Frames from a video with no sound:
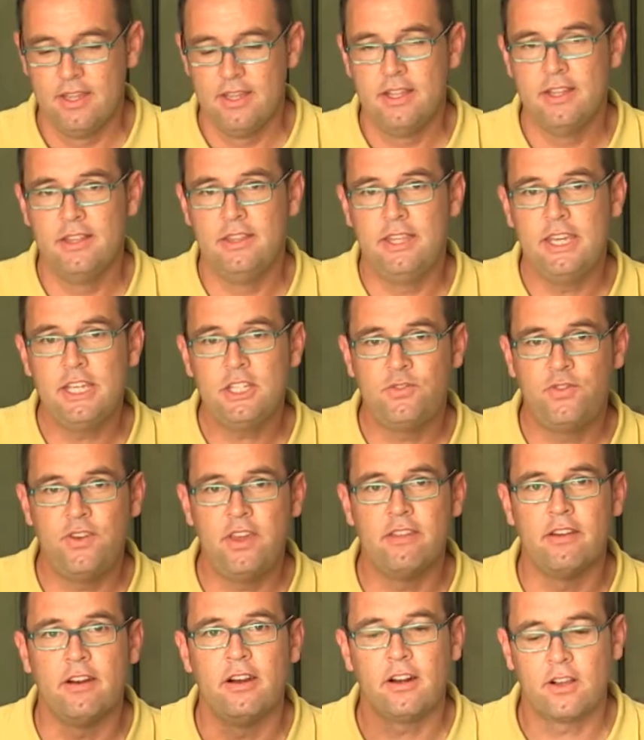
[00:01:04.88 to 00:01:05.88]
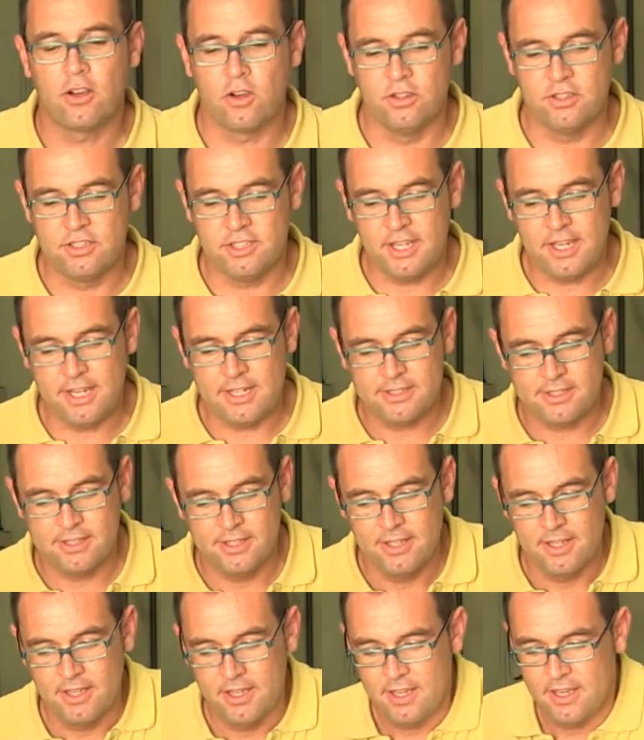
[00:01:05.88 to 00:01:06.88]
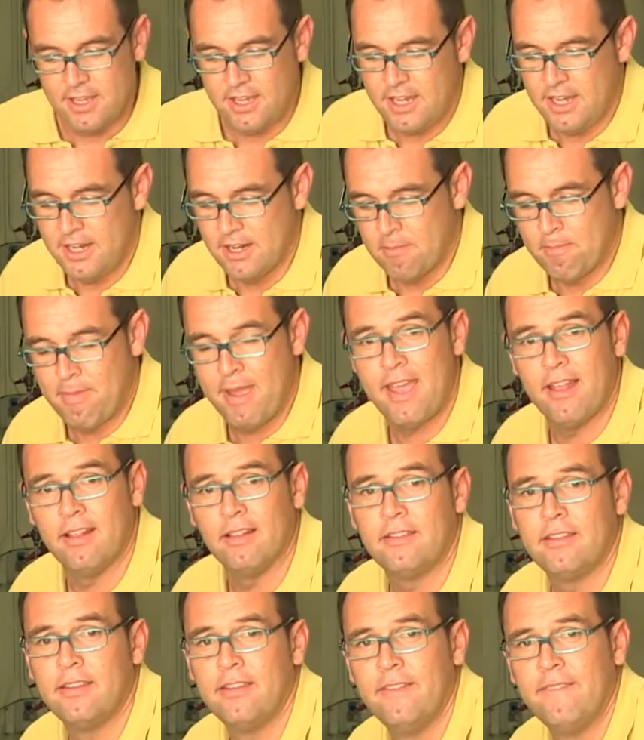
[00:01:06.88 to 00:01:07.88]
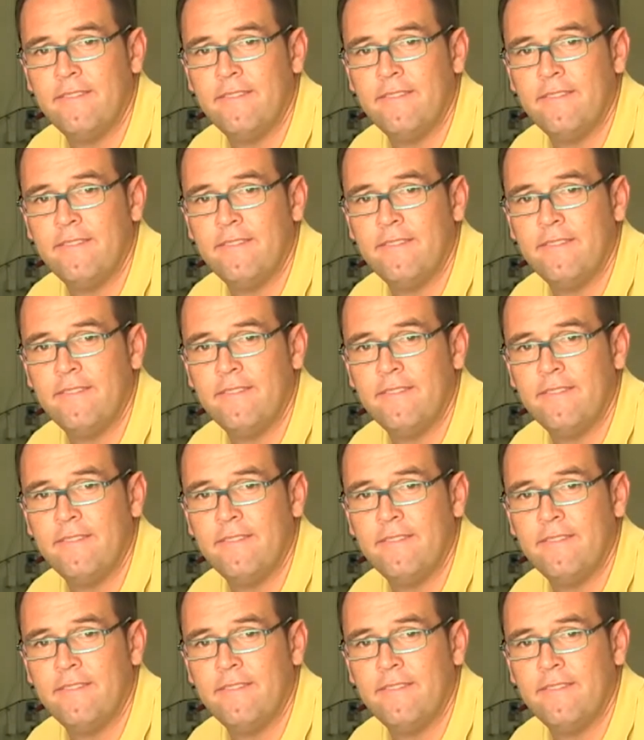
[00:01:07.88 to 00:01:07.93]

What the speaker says: This feeder consists in a belt